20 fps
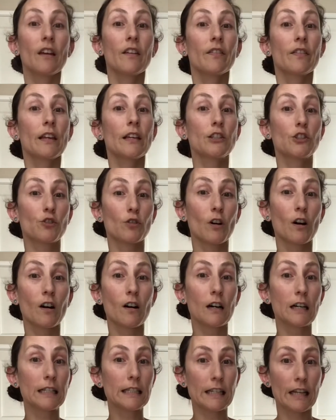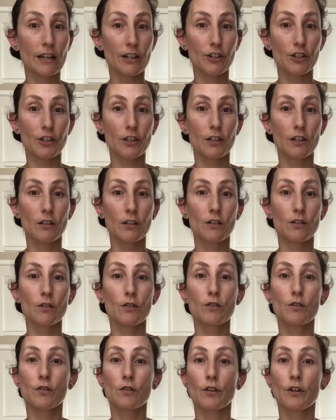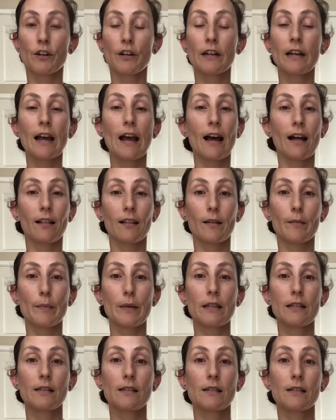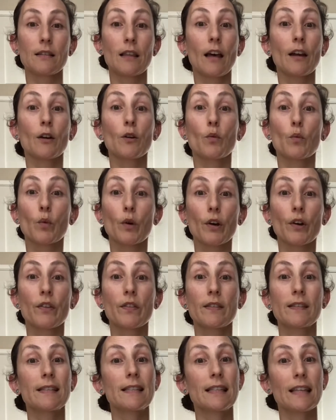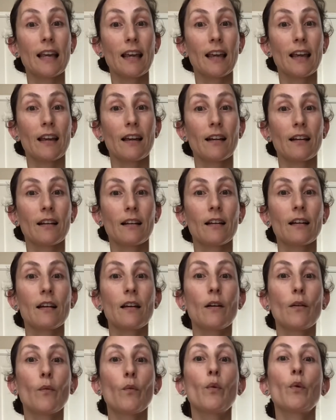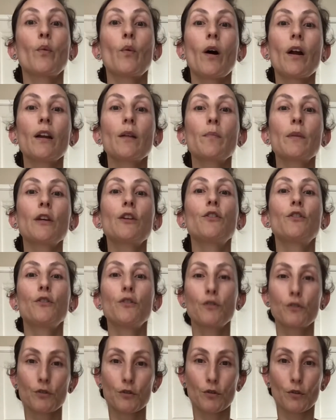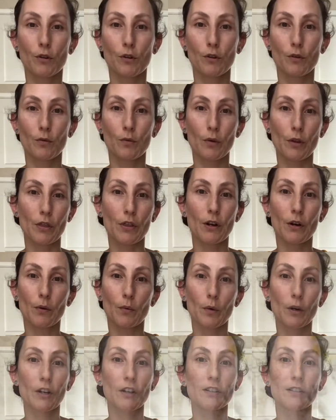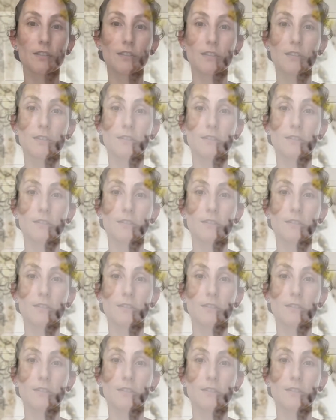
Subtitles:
They draw attention to certain elements that are worth seeing. We want to be neutral with our words.